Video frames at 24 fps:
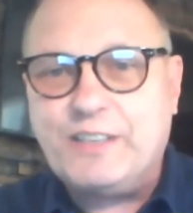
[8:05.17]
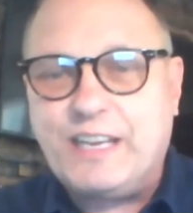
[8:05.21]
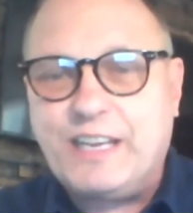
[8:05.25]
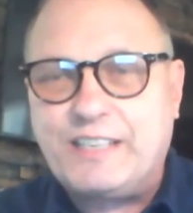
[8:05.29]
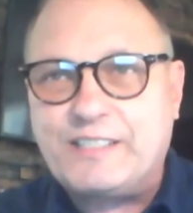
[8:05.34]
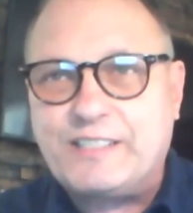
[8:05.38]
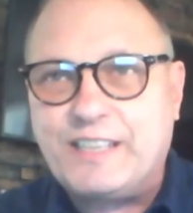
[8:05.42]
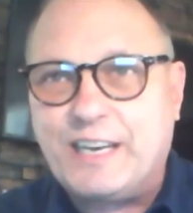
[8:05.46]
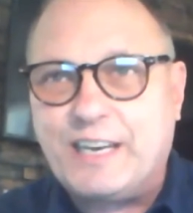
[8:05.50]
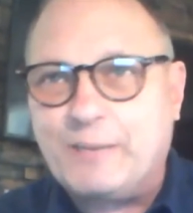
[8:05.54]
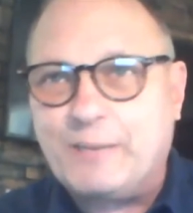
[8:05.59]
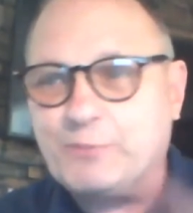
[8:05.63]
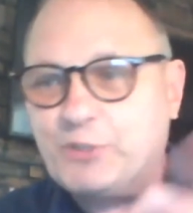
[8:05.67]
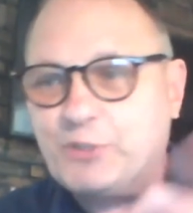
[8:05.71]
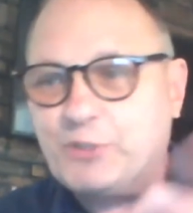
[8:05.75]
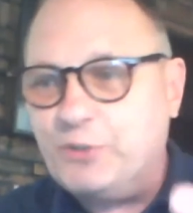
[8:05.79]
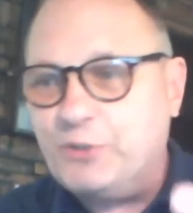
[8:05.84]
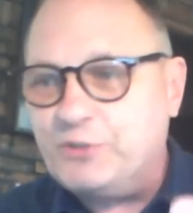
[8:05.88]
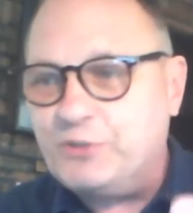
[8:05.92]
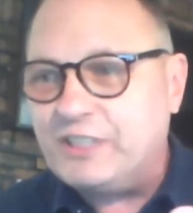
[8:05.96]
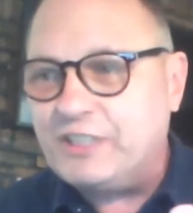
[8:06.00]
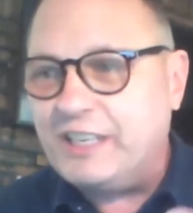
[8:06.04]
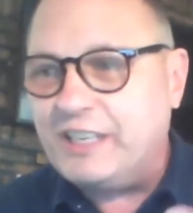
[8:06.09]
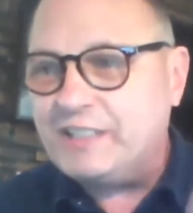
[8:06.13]
They set up
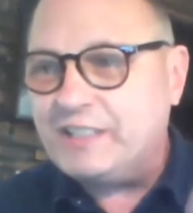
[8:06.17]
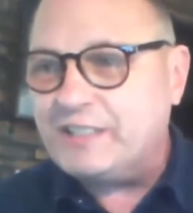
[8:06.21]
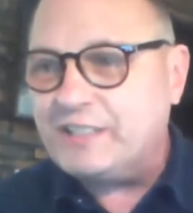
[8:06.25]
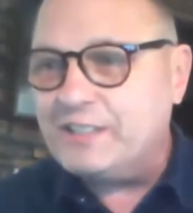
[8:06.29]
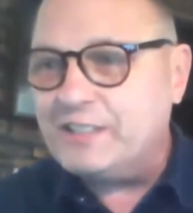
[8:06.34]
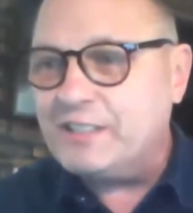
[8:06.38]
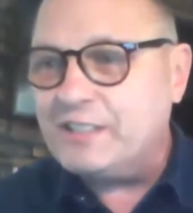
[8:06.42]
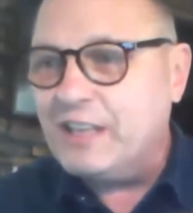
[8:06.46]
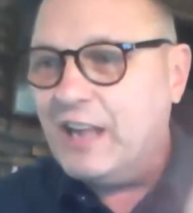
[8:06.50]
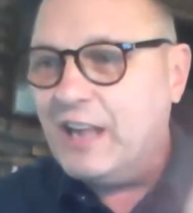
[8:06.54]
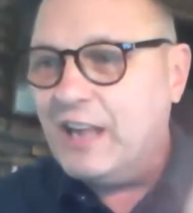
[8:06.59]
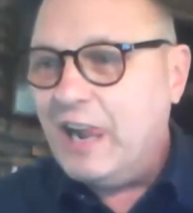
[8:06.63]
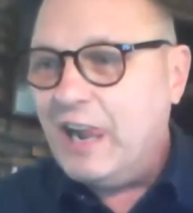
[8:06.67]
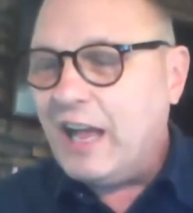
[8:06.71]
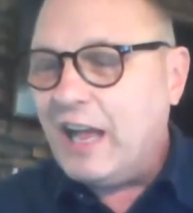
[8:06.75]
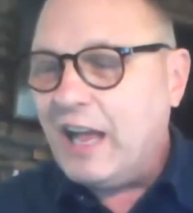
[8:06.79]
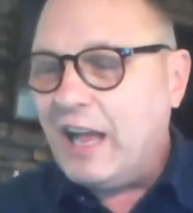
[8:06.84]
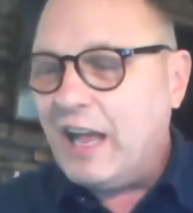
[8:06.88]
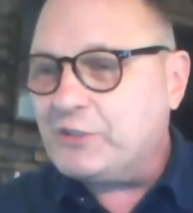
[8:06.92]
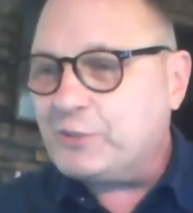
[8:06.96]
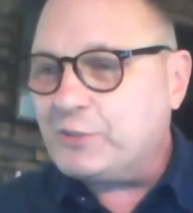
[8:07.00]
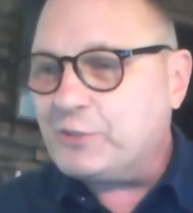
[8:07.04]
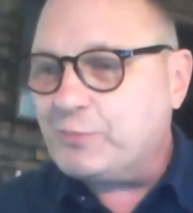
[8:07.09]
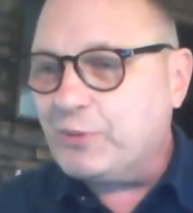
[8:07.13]
two seasons,
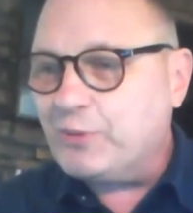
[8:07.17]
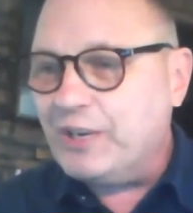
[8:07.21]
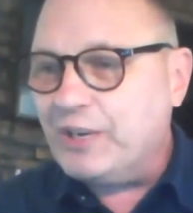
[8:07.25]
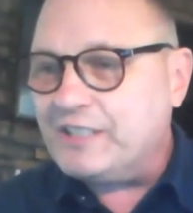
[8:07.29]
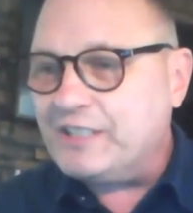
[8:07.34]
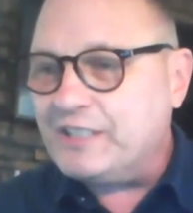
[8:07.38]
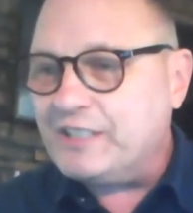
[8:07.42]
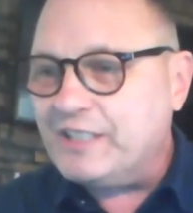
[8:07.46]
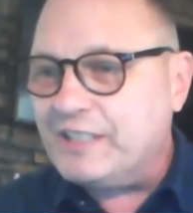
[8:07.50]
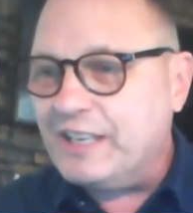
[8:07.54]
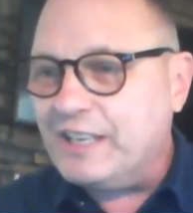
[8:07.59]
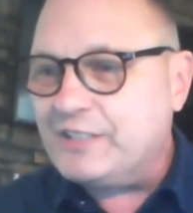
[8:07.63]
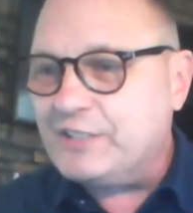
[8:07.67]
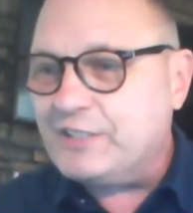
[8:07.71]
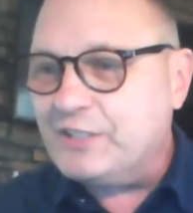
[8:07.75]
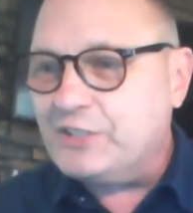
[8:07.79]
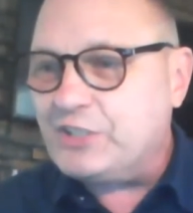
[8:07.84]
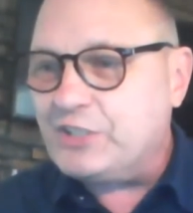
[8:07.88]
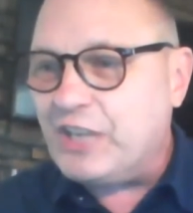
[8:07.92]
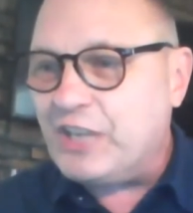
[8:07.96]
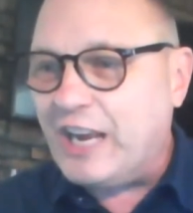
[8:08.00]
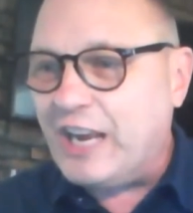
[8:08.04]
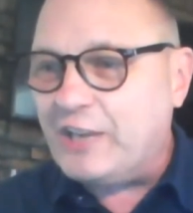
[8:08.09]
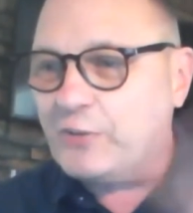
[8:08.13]
a spring season,
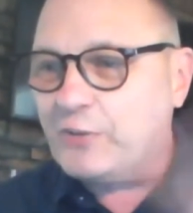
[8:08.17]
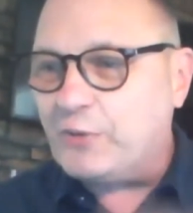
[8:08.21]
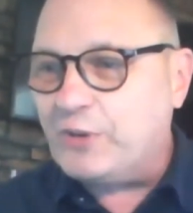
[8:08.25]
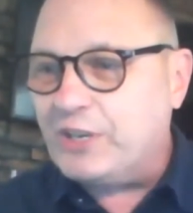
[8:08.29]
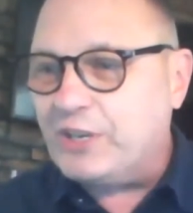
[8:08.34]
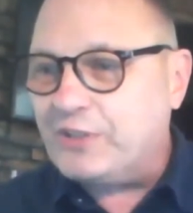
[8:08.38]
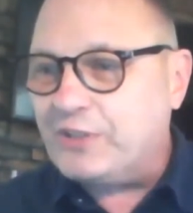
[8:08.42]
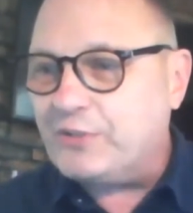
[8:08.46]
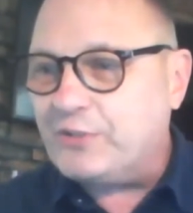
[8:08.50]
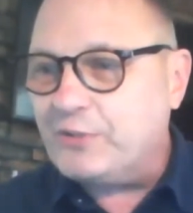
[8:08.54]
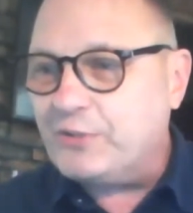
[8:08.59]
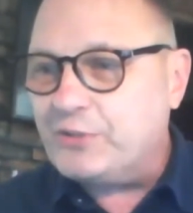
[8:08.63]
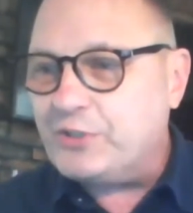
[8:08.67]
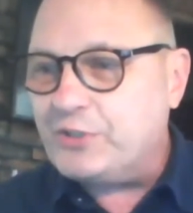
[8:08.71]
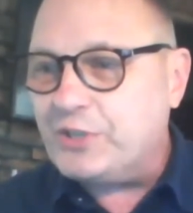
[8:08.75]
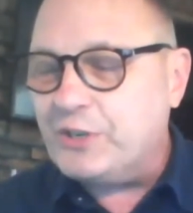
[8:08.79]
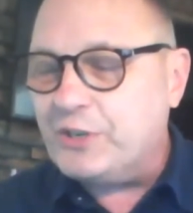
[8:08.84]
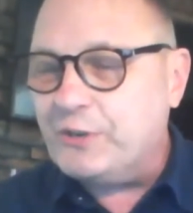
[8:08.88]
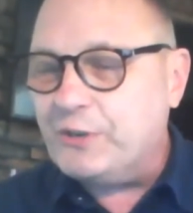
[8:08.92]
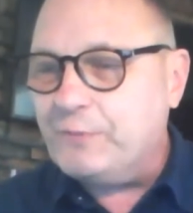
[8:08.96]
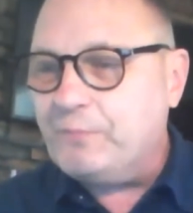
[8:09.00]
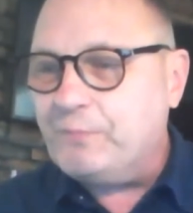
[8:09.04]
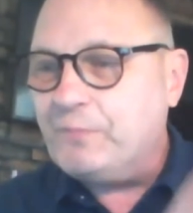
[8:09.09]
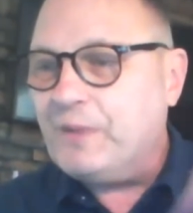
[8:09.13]
January through
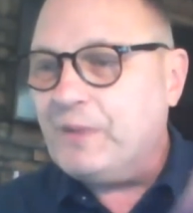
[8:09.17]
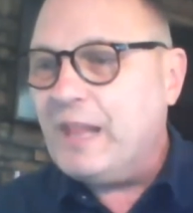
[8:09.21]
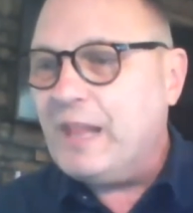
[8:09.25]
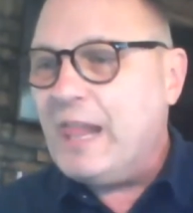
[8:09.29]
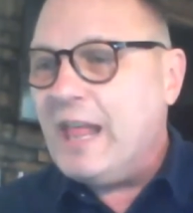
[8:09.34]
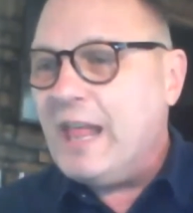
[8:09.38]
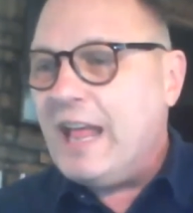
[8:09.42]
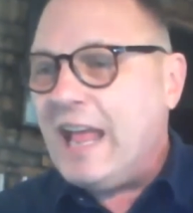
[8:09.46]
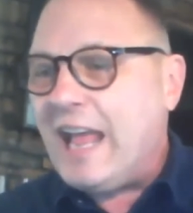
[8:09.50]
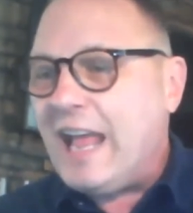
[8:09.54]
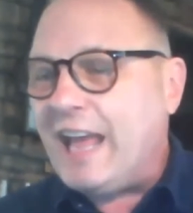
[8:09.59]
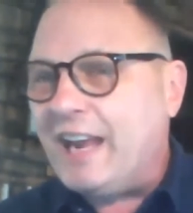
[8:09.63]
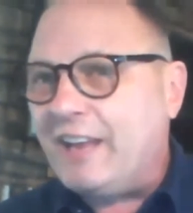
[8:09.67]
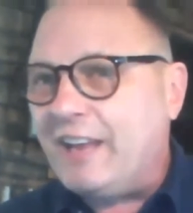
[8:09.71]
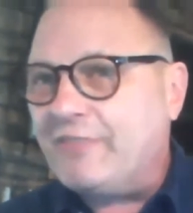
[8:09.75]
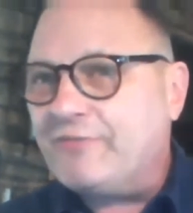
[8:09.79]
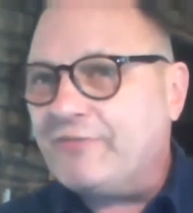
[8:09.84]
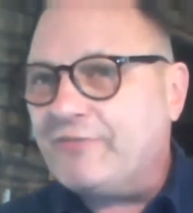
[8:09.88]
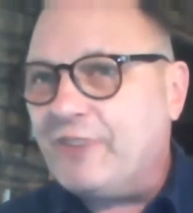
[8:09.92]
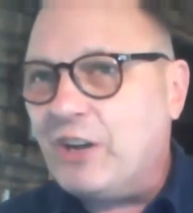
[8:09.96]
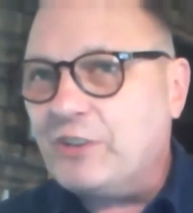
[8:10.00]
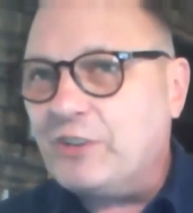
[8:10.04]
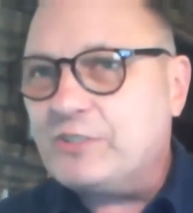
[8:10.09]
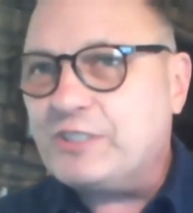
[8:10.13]
June, and a
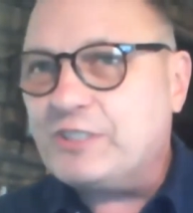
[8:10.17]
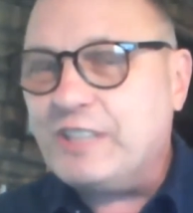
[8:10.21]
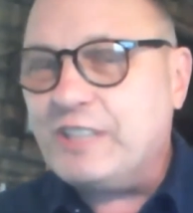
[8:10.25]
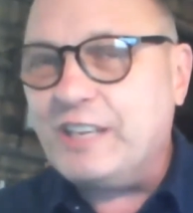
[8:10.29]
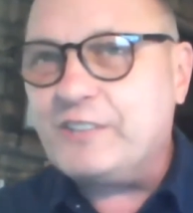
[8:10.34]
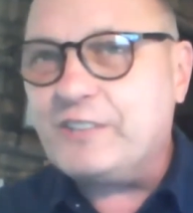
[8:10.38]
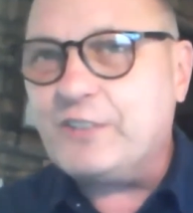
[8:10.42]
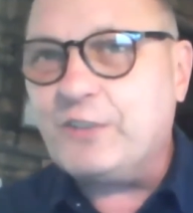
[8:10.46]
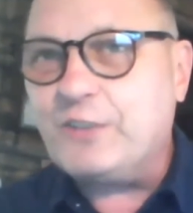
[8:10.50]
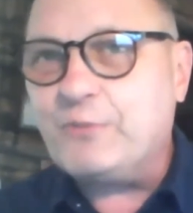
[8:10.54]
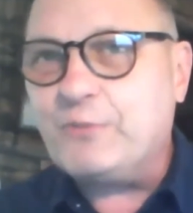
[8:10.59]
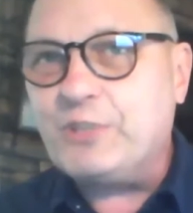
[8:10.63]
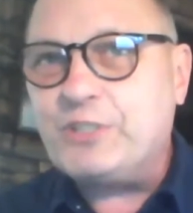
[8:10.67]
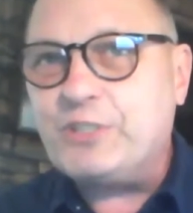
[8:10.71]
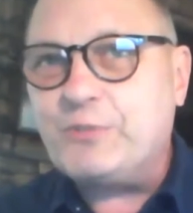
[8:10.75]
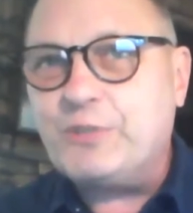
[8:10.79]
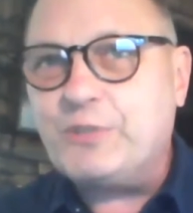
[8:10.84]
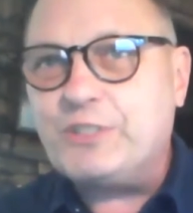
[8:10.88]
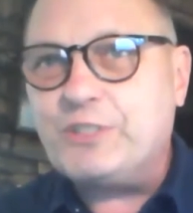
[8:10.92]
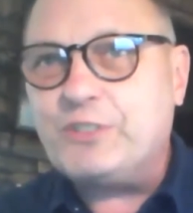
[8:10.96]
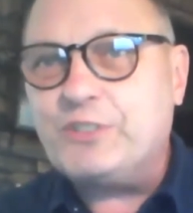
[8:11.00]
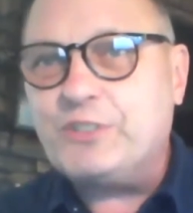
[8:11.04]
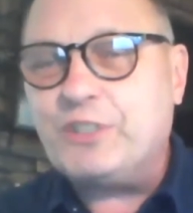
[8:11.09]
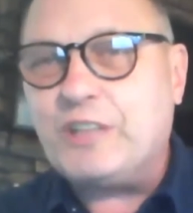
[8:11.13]
fall season, which
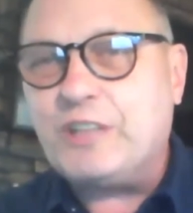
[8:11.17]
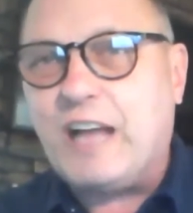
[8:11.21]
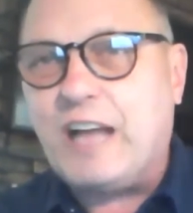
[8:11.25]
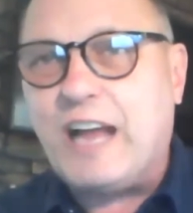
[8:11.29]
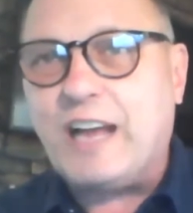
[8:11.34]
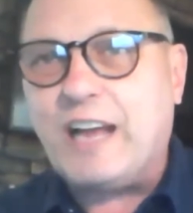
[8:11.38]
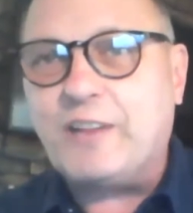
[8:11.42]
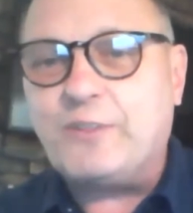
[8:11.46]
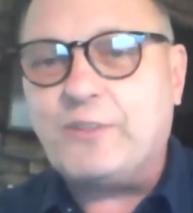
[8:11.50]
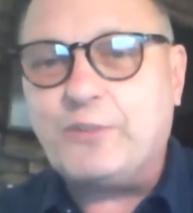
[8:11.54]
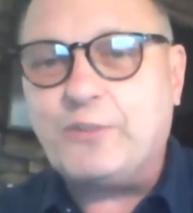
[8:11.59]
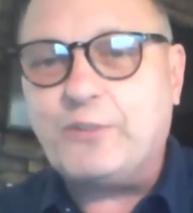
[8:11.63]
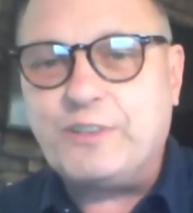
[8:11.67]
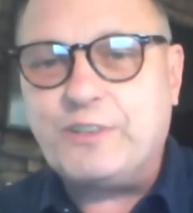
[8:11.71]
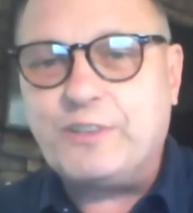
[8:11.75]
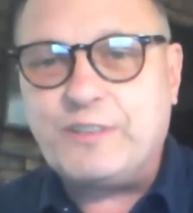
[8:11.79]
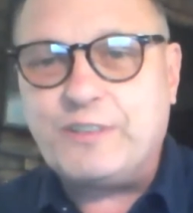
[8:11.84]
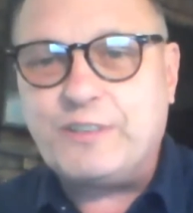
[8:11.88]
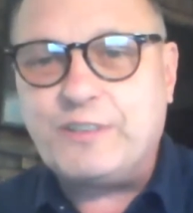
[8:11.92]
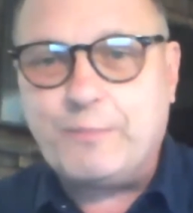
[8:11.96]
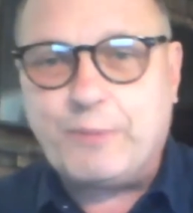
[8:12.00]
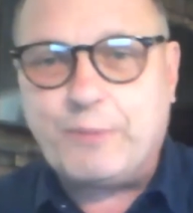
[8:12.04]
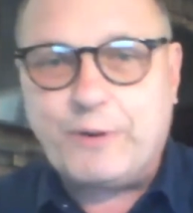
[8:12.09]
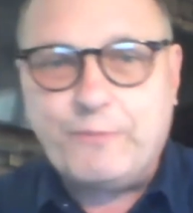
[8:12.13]
was July through
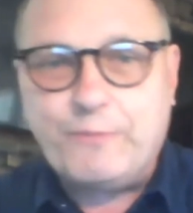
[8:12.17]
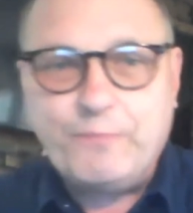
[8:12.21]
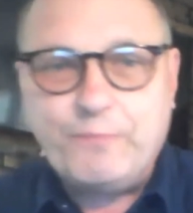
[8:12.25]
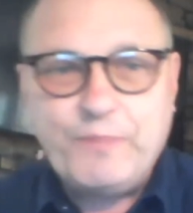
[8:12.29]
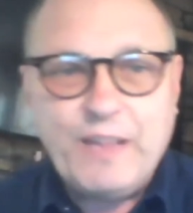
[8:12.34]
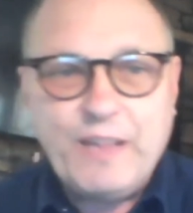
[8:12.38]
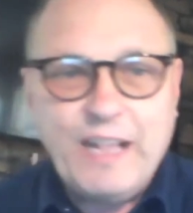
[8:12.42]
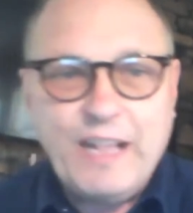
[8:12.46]
December.